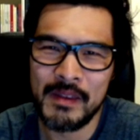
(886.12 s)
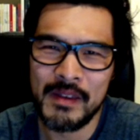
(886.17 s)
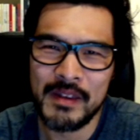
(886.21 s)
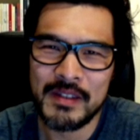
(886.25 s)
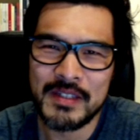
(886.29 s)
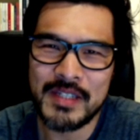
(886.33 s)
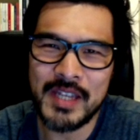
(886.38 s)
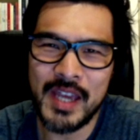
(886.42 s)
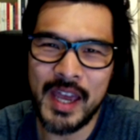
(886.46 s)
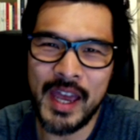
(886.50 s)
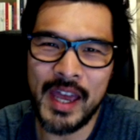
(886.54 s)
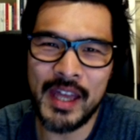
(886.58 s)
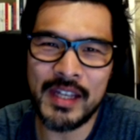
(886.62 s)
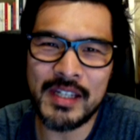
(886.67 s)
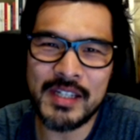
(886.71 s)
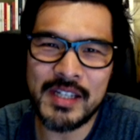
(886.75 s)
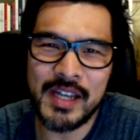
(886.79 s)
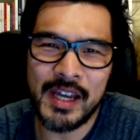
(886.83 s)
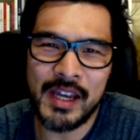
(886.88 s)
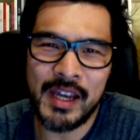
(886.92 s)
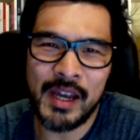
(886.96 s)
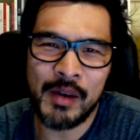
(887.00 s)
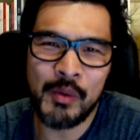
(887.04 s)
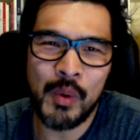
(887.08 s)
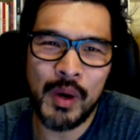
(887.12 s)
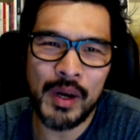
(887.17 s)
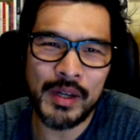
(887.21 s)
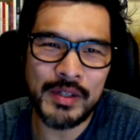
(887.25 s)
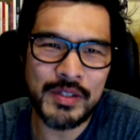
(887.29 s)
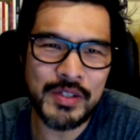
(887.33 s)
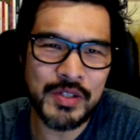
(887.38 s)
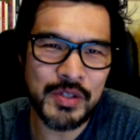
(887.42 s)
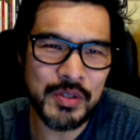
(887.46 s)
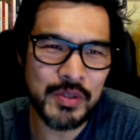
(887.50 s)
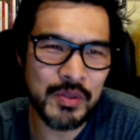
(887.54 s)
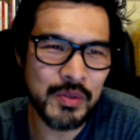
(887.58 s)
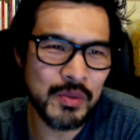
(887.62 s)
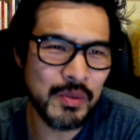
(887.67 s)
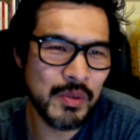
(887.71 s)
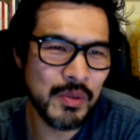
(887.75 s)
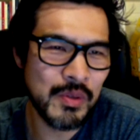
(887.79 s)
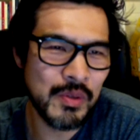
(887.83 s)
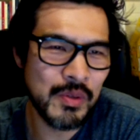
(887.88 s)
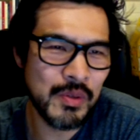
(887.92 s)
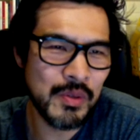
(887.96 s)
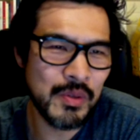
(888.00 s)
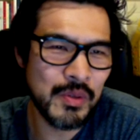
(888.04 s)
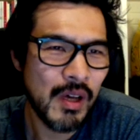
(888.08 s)
To end, I want to
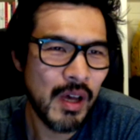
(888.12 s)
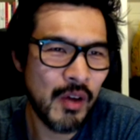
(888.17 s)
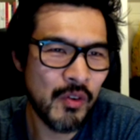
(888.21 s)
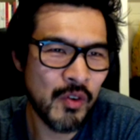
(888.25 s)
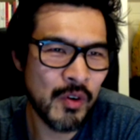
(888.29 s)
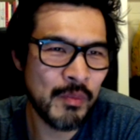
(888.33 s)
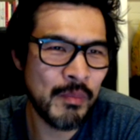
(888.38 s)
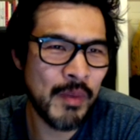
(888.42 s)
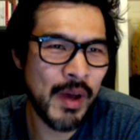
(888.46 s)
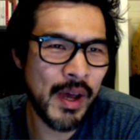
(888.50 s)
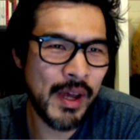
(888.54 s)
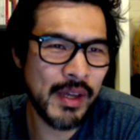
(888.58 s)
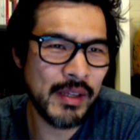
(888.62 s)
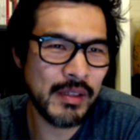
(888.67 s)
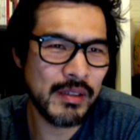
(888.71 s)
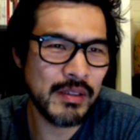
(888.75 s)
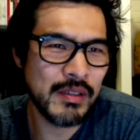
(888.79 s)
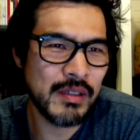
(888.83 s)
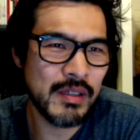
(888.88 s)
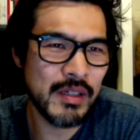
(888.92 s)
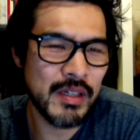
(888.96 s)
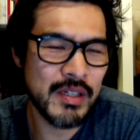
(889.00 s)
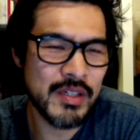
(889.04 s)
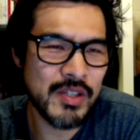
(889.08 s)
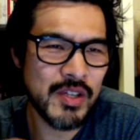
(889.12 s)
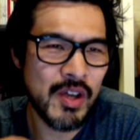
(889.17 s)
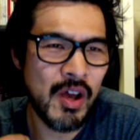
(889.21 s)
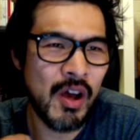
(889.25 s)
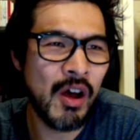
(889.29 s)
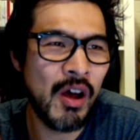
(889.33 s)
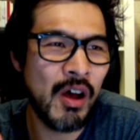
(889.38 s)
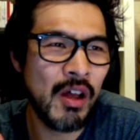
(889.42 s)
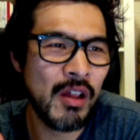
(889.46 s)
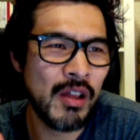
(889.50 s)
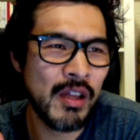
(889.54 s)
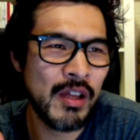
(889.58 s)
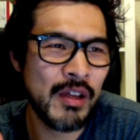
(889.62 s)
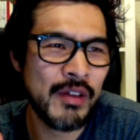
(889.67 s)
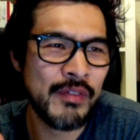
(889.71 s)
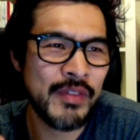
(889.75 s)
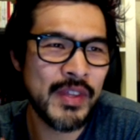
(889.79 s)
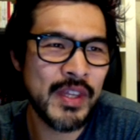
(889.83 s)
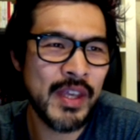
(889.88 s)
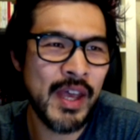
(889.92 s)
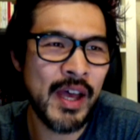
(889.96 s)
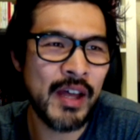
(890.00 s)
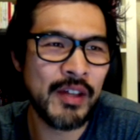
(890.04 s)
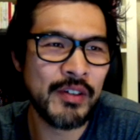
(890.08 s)
remind us all of
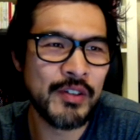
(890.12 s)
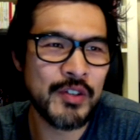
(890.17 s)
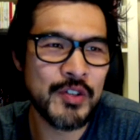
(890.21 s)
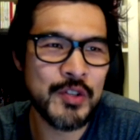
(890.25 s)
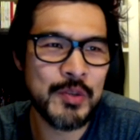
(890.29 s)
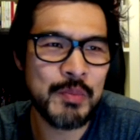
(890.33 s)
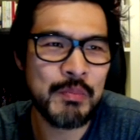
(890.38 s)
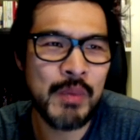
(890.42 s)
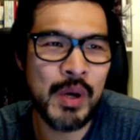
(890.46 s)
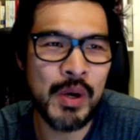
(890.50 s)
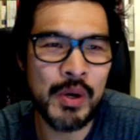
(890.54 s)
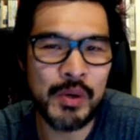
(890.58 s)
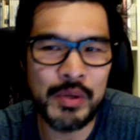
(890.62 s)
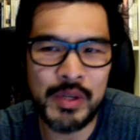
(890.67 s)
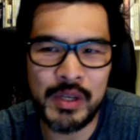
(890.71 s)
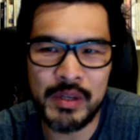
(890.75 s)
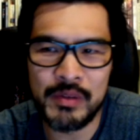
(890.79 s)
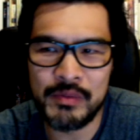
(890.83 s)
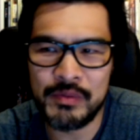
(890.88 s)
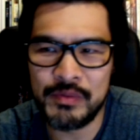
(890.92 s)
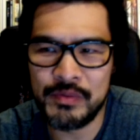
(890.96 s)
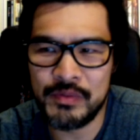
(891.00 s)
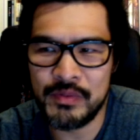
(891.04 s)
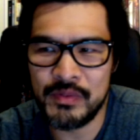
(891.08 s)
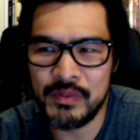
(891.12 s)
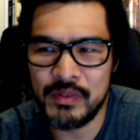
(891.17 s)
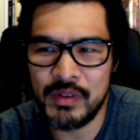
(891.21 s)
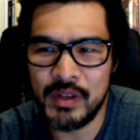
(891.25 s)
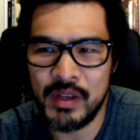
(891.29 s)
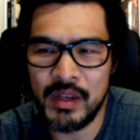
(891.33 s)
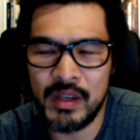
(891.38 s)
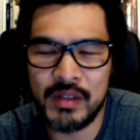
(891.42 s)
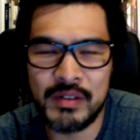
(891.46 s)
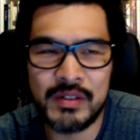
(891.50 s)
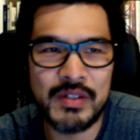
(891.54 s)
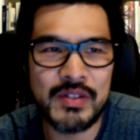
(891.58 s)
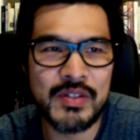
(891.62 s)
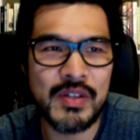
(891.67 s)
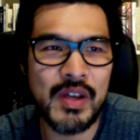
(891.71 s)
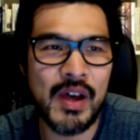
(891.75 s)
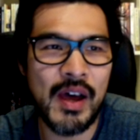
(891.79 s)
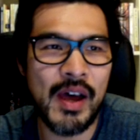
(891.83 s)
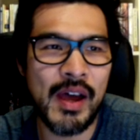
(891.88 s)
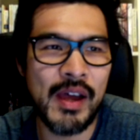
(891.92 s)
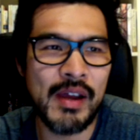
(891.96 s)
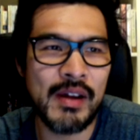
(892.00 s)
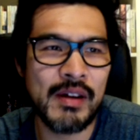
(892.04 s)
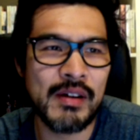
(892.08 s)
the elders' motive and
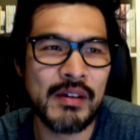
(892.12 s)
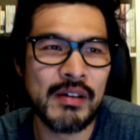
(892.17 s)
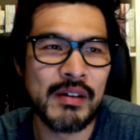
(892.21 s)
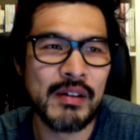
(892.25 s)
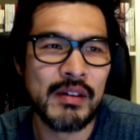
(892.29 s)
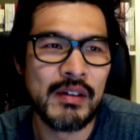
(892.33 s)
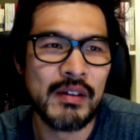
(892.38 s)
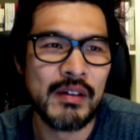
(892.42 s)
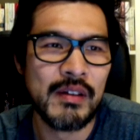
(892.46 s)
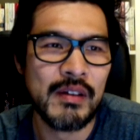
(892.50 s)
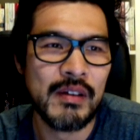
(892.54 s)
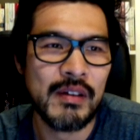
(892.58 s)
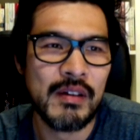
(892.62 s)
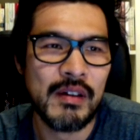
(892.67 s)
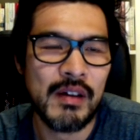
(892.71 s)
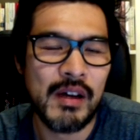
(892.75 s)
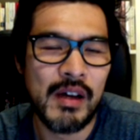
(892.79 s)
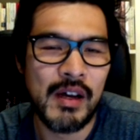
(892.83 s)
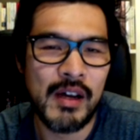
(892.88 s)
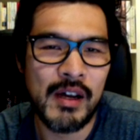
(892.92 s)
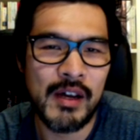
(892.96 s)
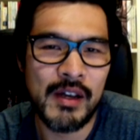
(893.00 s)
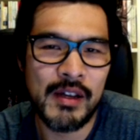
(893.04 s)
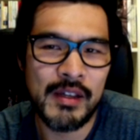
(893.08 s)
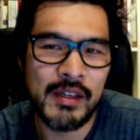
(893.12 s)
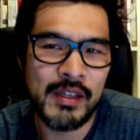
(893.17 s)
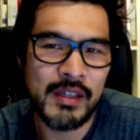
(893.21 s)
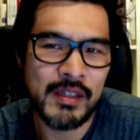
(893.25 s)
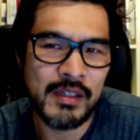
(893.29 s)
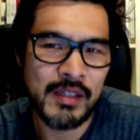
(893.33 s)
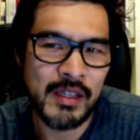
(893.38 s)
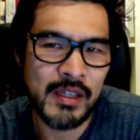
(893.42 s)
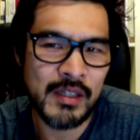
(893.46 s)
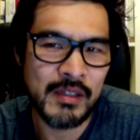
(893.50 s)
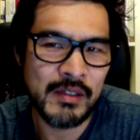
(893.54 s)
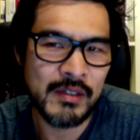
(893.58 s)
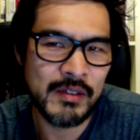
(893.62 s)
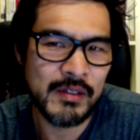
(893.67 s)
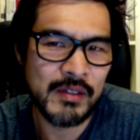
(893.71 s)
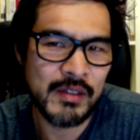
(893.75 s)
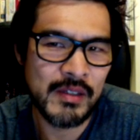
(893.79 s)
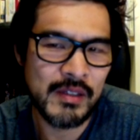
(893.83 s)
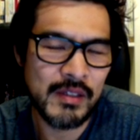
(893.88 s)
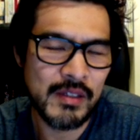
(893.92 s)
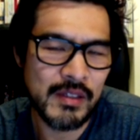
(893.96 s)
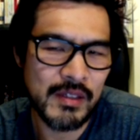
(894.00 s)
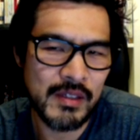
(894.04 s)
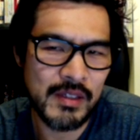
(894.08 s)
desire in
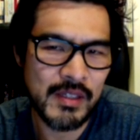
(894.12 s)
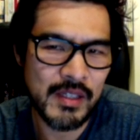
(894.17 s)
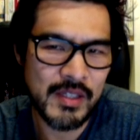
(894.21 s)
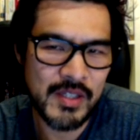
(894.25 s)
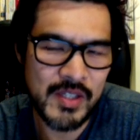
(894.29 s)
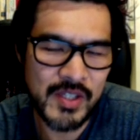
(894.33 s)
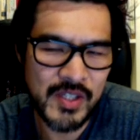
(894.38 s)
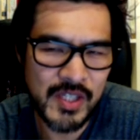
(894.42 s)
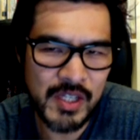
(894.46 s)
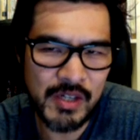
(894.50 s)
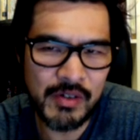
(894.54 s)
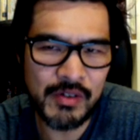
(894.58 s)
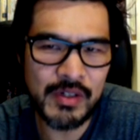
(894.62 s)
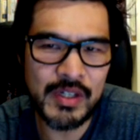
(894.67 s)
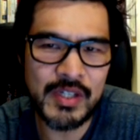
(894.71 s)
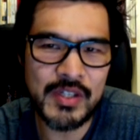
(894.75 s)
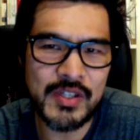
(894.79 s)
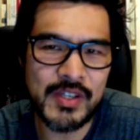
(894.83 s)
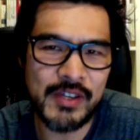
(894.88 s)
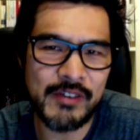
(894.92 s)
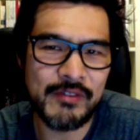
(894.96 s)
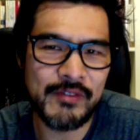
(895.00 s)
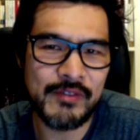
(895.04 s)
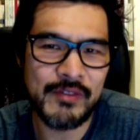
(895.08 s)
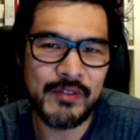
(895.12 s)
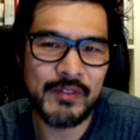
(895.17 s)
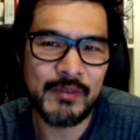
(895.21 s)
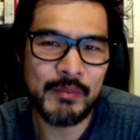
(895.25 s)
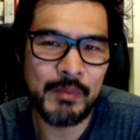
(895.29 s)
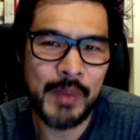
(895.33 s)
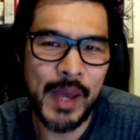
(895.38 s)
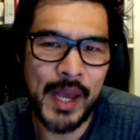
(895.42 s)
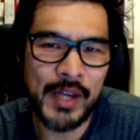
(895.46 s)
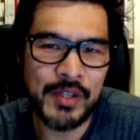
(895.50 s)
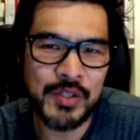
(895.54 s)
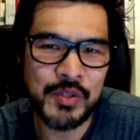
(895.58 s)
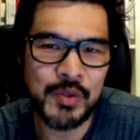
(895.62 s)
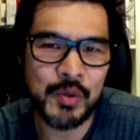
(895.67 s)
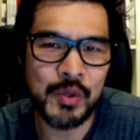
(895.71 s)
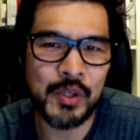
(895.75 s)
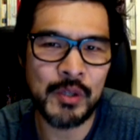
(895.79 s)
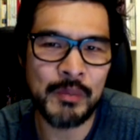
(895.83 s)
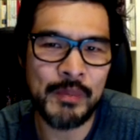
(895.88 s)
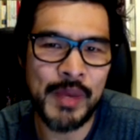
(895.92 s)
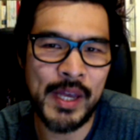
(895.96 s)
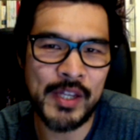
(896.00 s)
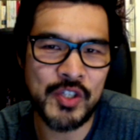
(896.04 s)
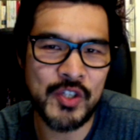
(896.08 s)
this series of pastoral
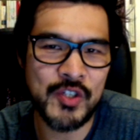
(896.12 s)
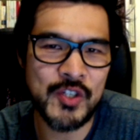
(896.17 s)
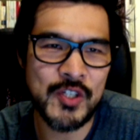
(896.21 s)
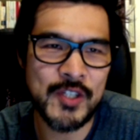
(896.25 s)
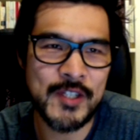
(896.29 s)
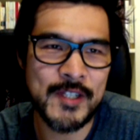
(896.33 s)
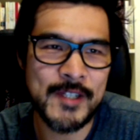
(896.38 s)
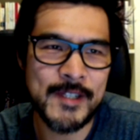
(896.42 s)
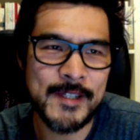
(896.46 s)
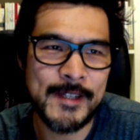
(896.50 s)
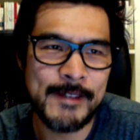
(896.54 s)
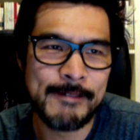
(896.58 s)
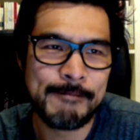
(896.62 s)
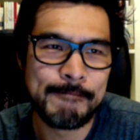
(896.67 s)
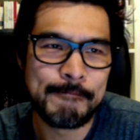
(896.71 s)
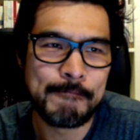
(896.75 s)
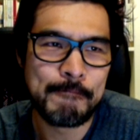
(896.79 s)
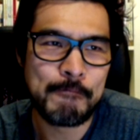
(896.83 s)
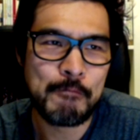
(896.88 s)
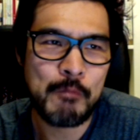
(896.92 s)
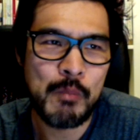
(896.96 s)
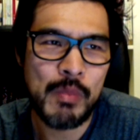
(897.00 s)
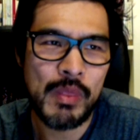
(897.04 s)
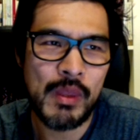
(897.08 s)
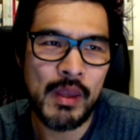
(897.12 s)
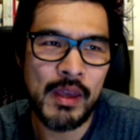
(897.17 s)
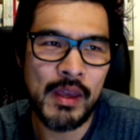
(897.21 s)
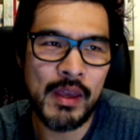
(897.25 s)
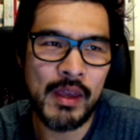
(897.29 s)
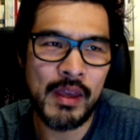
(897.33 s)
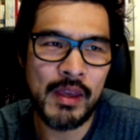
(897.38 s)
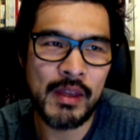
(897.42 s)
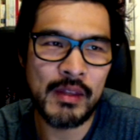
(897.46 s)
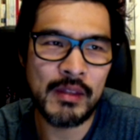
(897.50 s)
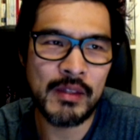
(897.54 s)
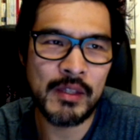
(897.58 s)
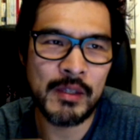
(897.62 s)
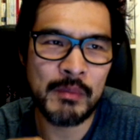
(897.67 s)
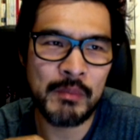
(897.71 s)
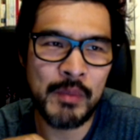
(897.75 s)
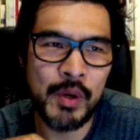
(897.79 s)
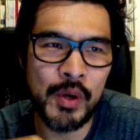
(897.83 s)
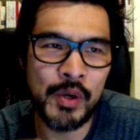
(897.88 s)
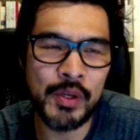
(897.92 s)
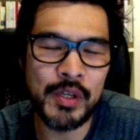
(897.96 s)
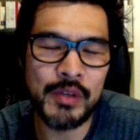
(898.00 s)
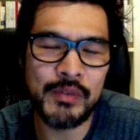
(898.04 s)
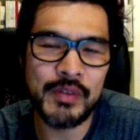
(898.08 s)
messages. And the
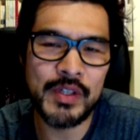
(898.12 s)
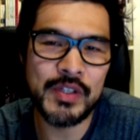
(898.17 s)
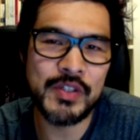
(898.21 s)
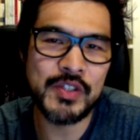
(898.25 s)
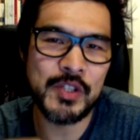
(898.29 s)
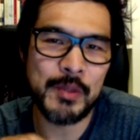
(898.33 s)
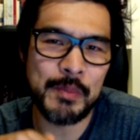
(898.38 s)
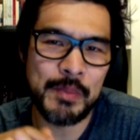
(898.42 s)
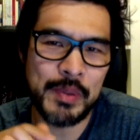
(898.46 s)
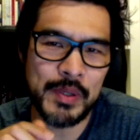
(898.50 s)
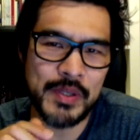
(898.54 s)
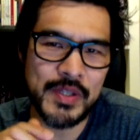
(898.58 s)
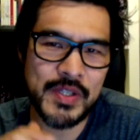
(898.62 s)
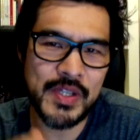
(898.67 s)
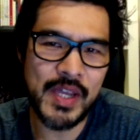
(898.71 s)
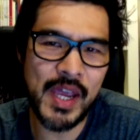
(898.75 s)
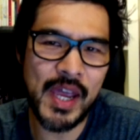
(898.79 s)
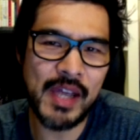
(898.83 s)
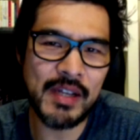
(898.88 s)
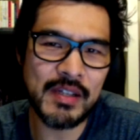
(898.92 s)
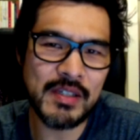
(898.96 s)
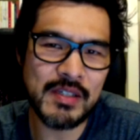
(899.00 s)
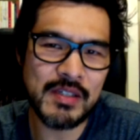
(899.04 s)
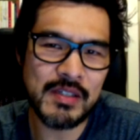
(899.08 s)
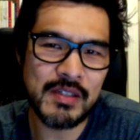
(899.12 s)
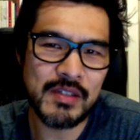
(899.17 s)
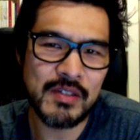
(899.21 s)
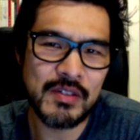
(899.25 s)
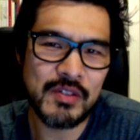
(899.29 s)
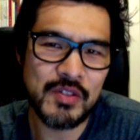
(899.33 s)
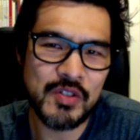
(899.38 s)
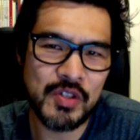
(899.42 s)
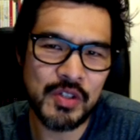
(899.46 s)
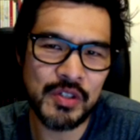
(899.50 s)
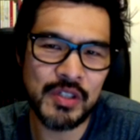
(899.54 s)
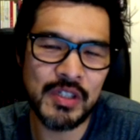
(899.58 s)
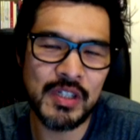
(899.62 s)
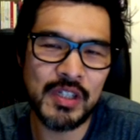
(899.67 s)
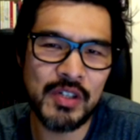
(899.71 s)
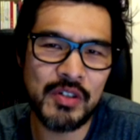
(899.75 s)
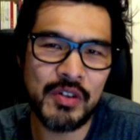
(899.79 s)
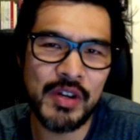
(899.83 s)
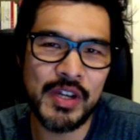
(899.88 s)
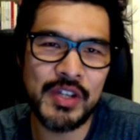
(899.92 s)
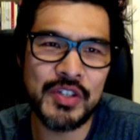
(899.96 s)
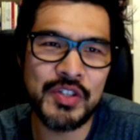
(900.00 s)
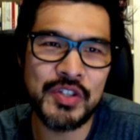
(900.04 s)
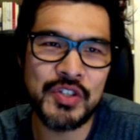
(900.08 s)
motive is to present Trinity
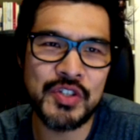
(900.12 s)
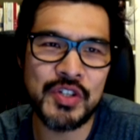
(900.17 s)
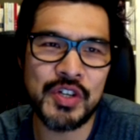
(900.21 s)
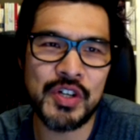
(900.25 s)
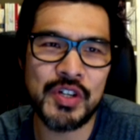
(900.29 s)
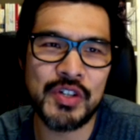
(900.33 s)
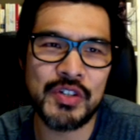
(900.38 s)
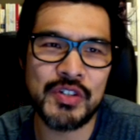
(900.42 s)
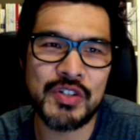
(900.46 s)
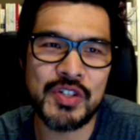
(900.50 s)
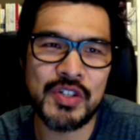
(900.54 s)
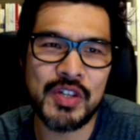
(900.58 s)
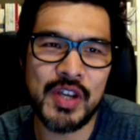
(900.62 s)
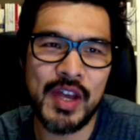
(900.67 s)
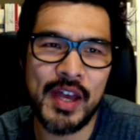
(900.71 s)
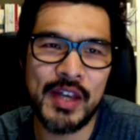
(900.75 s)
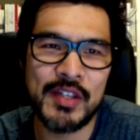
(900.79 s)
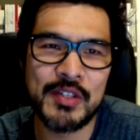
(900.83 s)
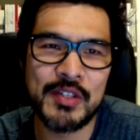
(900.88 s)
Grace Church as